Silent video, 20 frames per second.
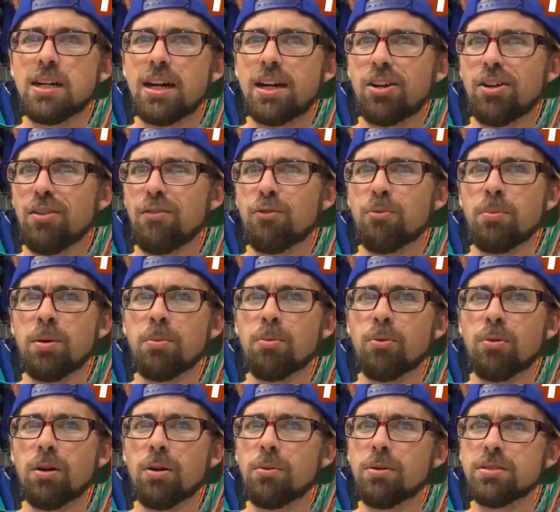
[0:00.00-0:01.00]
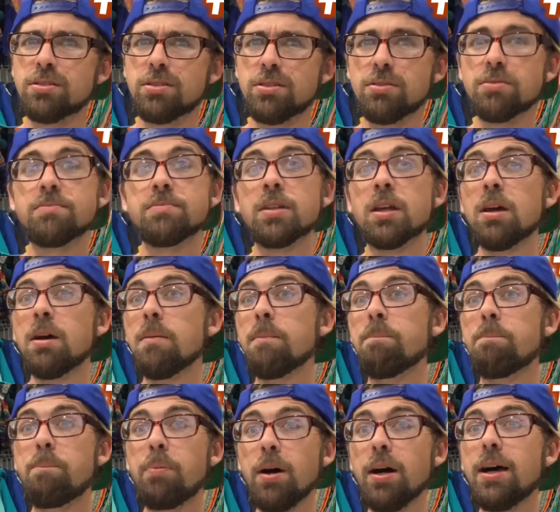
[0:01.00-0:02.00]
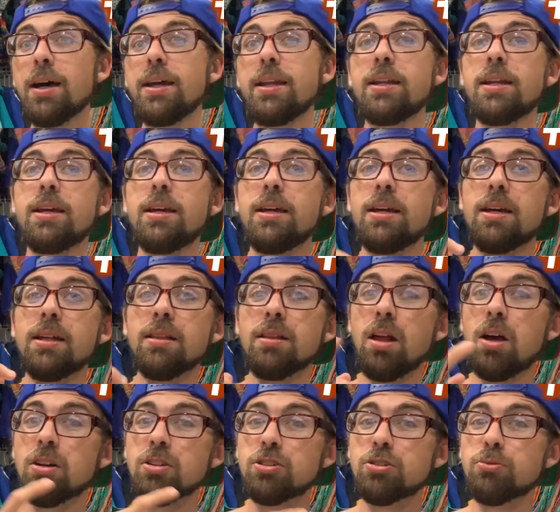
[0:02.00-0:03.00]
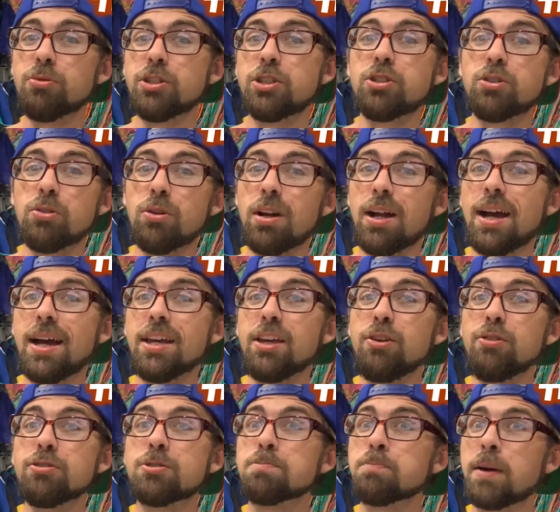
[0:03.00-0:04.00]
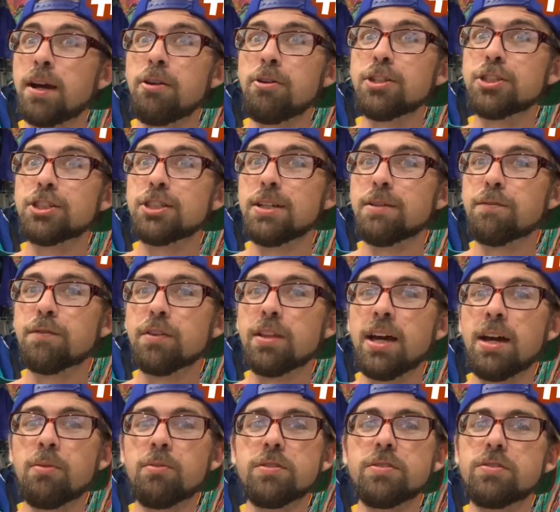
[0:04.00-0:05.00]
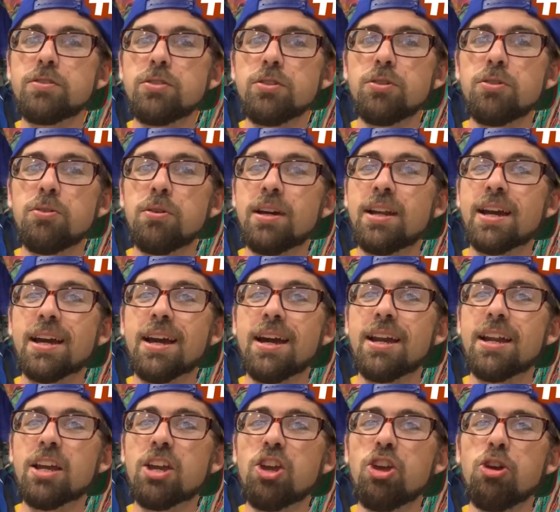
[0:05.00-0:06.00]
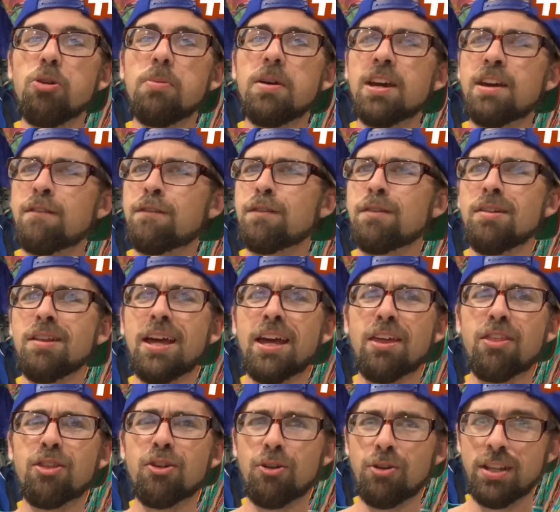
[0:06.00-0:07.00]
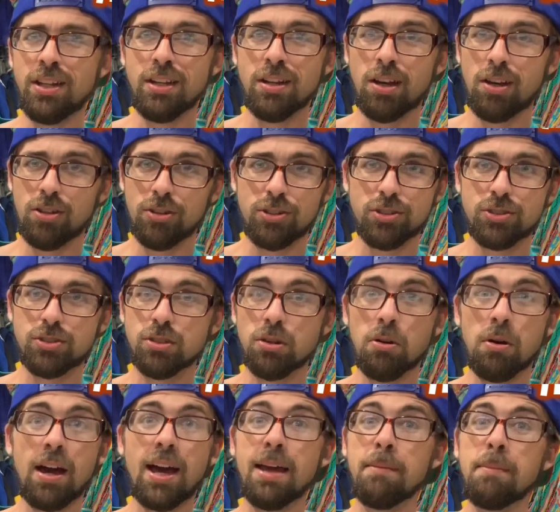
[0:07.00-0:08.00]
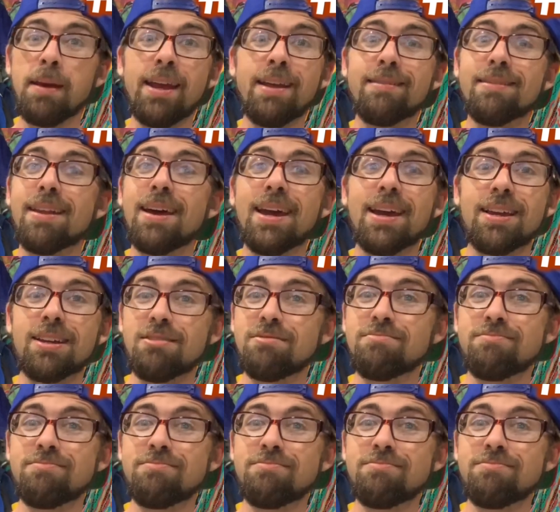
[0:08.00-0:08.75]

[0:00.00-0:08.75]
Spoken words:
don't even remember where it went to. But long story short, I used Pirate Ship for that one too, and I got it cubic for like $13. So I made like